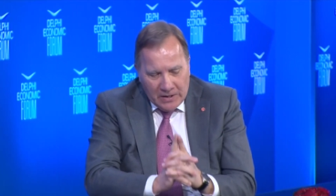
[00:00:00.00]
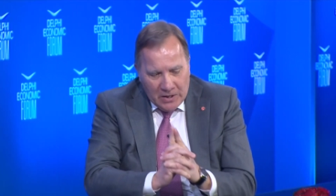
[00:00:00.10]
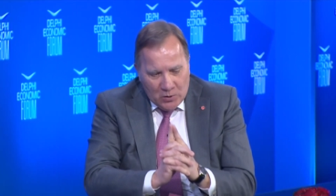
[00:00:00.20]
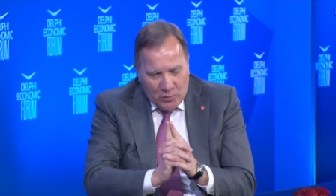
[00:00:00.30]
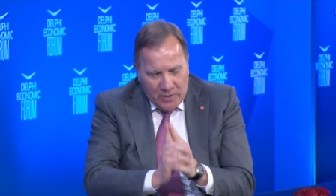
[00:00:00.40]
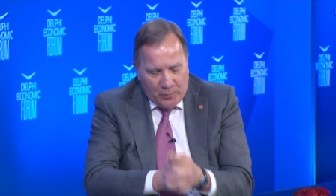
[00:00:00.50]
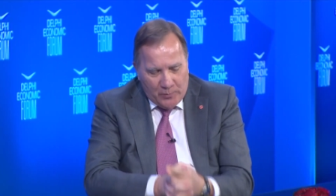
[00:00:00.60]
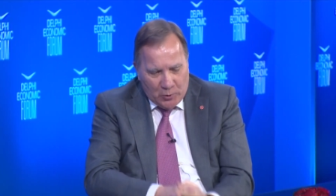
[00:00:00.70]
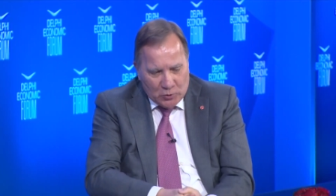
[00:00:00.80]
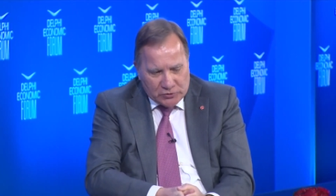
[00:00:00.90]
We
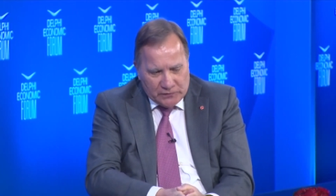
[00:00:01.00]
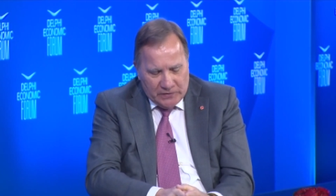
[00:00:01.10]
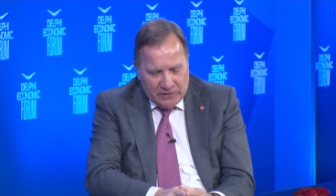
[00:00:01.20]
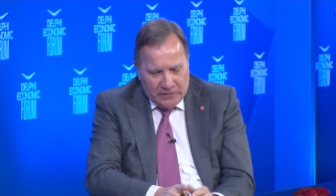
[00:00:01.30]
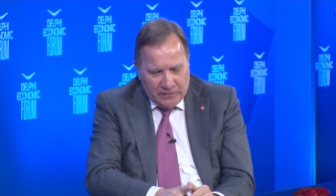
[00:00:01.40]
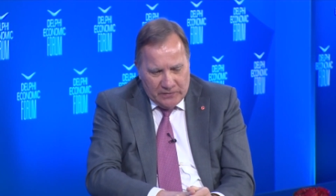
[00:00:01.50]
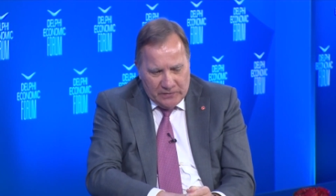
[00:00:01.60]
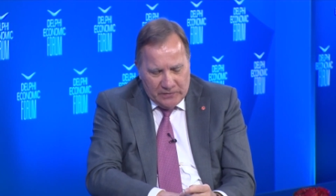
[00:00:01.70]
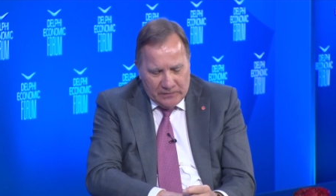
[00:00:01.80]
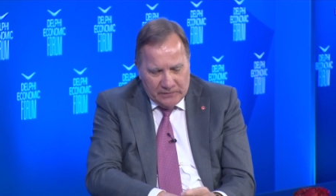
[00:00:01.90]
propose
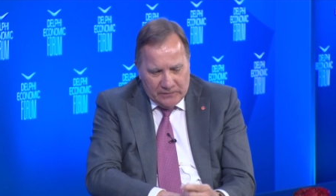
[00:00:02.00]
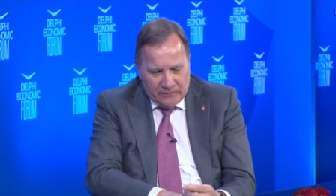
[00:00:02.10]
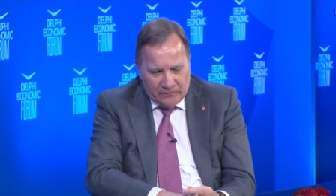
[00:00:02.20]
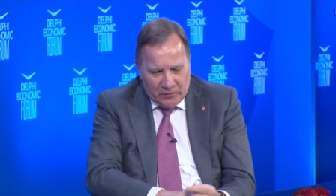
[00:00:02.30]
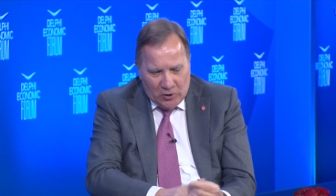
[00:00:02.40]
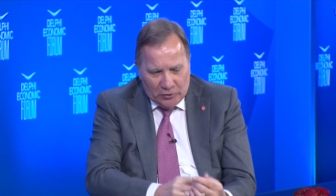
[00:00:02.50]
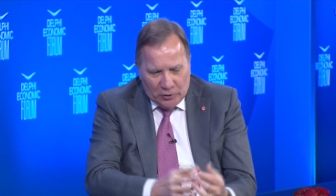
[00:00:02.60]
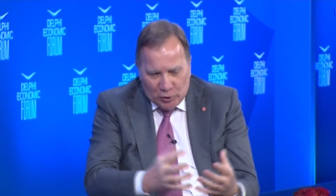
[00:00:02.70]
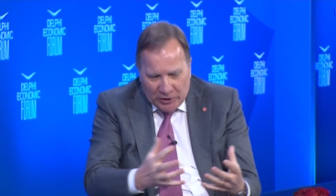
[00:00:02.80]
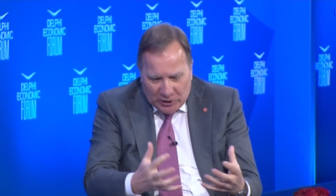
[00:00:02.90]

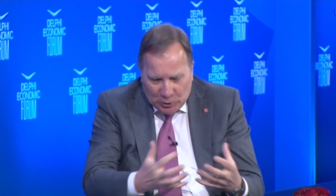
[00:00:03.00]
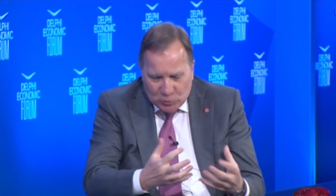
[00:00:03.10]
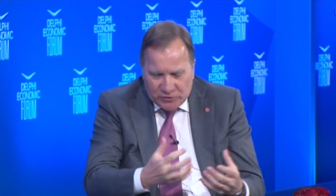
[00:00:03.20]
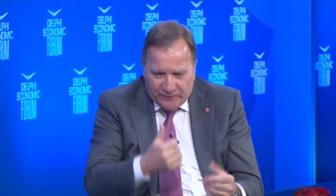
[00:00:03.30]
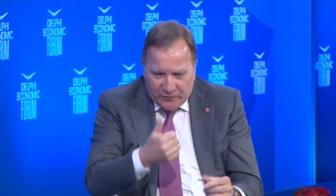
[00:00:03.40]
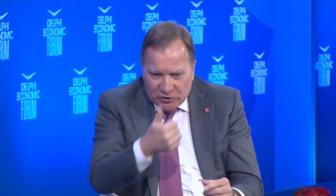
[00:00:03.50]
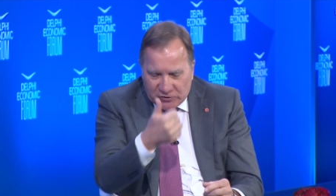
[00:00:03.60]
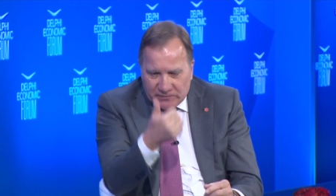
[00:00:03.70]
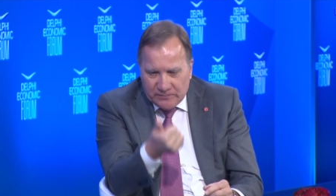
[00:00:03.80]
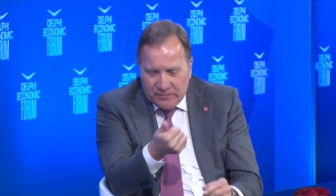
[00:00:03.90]
on inclusion,
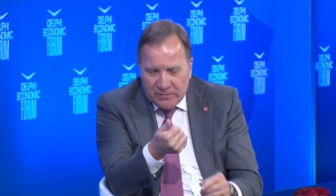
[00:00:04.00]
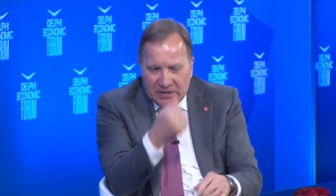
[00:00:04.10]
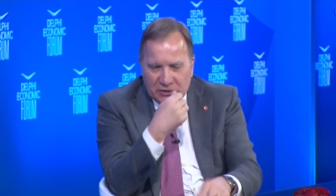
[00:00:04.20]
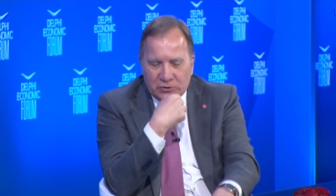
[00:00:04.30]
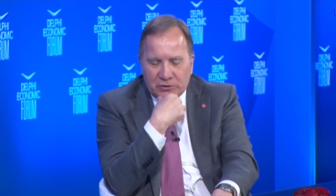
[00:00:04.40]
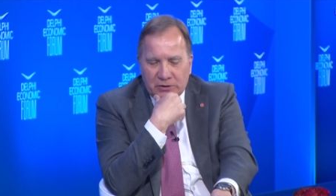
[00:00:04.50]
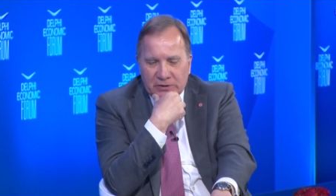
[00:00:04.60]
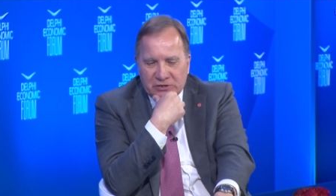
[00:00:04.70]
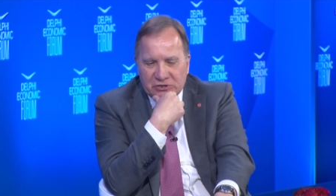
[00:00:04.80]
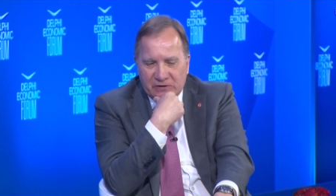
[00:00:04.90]
first
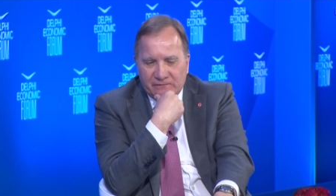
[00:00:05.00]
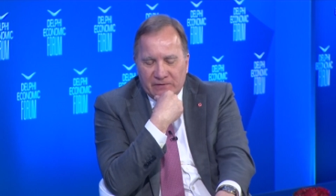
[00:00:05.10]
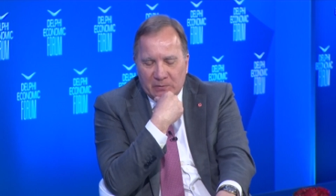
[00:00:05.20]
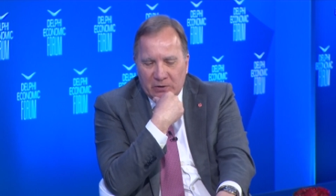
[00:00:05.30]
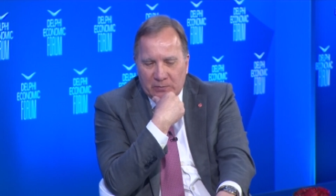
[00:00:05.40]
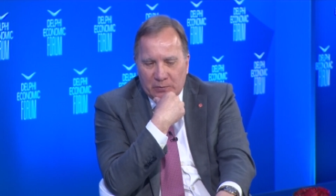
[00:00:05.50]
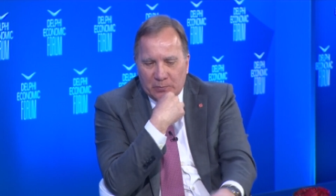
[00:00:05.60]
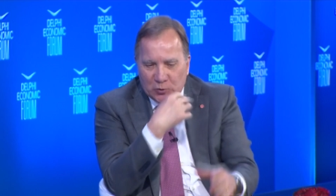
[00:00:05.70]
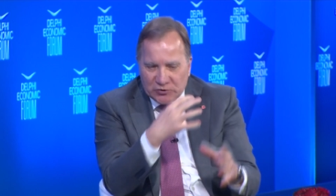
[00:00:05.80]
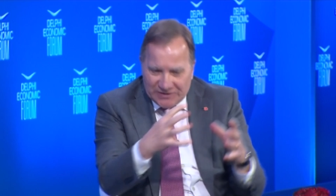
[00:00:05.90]
major shift that we
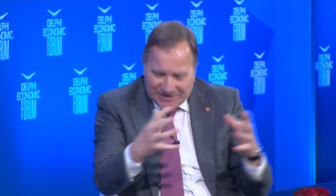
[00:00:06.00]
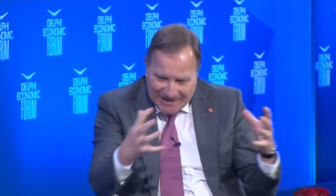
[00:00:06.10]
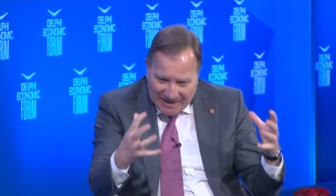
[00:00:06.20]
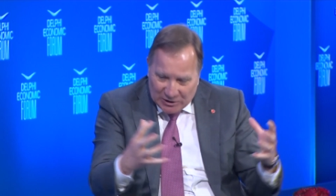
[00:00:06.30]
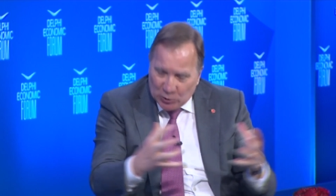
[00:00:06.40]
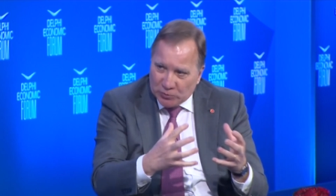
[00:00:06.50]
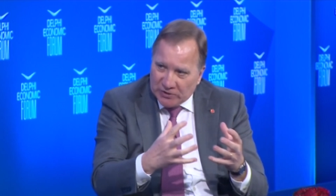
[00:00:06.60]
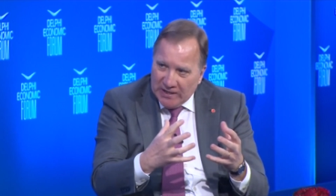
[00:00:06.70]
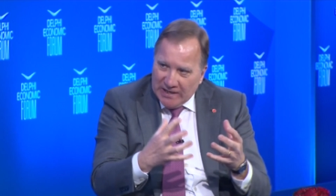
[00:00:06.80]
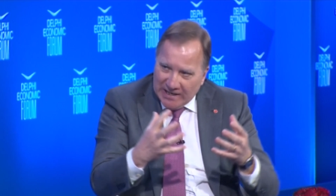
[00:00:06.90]
propose is include
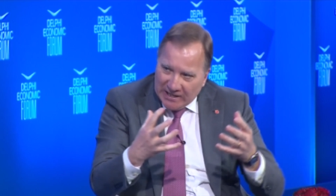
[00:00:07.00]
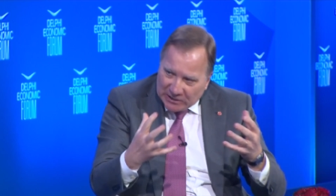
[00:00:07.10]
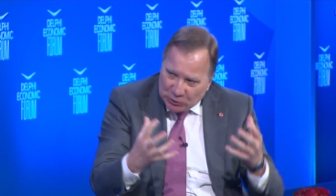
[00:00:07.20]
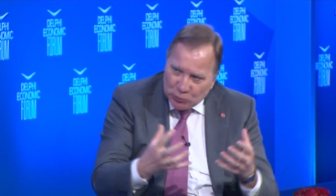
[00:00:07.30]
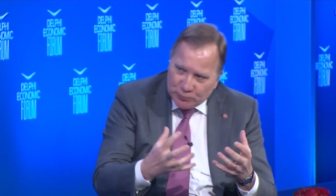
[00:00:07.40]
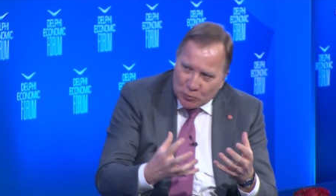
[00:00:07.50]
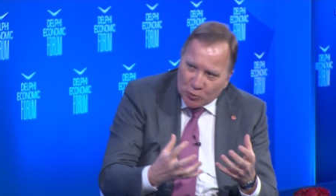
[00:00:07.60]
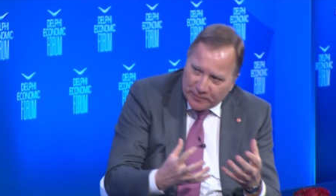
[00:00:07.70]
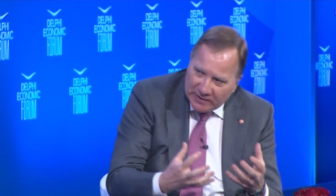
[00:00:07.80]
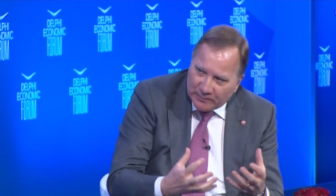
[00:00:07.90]
more
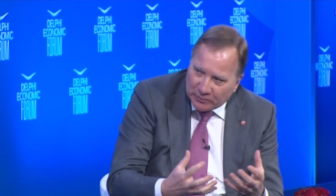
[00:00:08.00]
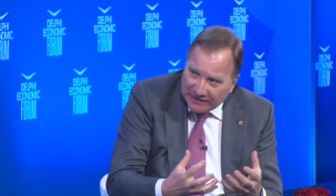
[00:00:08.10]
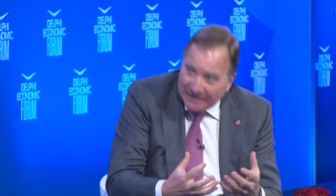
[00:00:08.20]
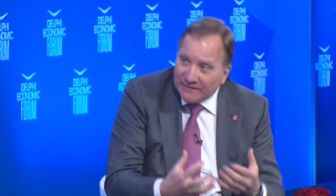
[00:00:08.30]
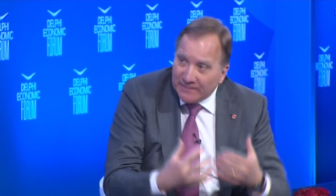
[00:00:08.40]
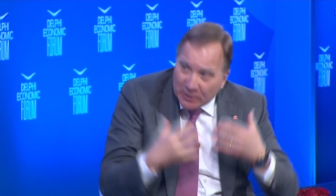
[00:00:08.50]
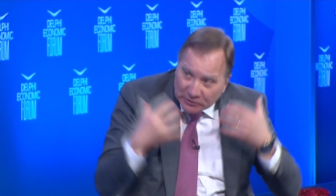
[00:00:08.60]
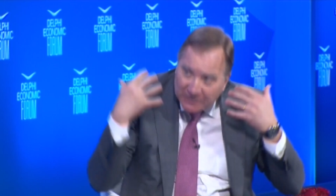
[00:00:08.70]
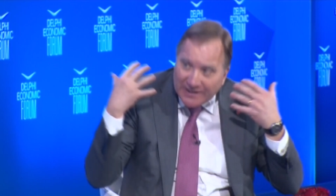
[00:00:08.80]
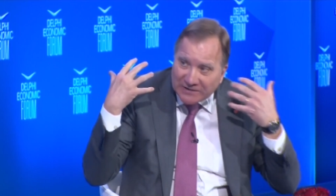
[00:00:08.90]
people in the
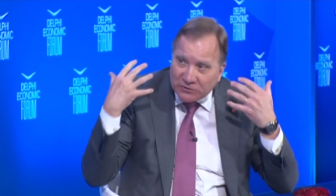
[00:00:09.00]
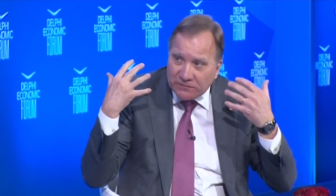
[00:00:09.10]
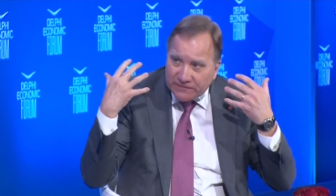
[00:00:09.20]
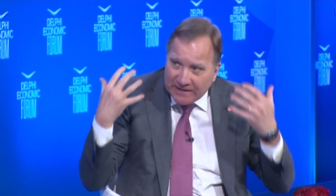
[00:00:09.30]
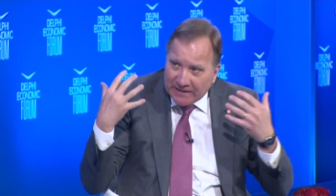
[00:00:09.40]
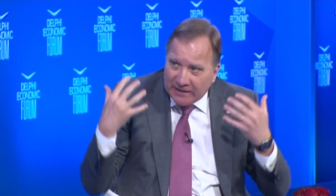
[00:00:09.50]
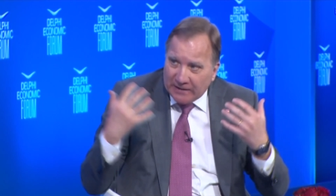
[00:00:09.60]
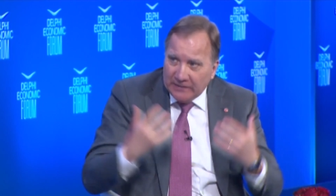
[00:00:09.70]
multilateral thinking.